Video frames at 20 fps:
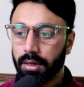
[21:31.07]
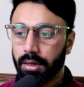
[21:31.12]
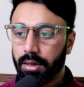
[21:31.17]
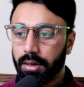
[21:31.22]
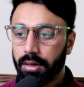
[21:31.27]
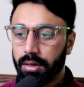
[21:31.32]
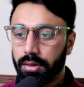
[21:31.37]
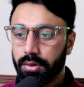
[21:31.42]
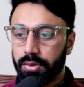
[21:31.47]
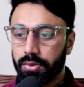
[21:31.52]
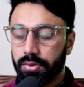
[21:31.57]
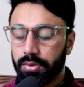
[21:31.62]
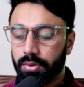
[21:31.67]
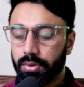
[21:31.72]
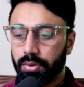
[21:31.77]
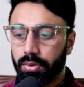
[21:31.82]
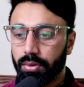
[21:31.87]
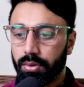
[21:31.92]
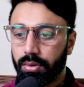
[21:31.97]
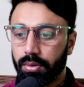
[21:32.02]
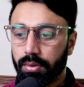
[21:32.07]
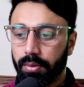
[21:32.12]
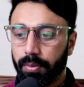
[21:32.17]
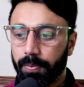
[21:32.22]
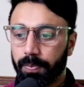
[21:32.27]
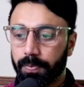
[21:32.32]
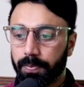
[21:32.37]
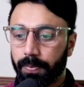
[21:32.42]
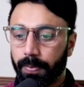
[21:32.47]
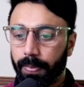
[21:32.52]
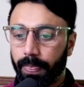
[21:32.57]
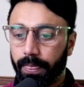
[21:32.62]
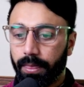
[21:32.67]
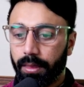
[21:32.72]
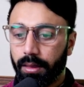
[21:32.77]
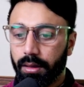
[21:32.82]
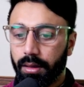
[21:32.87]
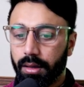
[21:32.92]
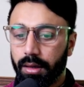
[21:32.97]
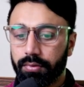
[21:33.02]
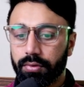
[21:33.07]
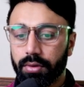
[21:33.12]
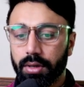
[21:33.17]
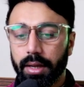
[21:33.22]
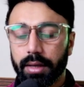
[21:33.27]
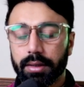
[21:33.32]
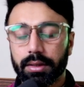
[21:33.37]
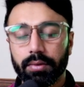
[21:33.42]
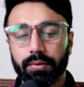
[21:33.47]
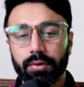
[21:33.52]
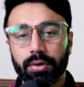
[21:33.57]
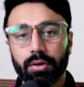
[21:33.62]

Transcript: So if you like the video,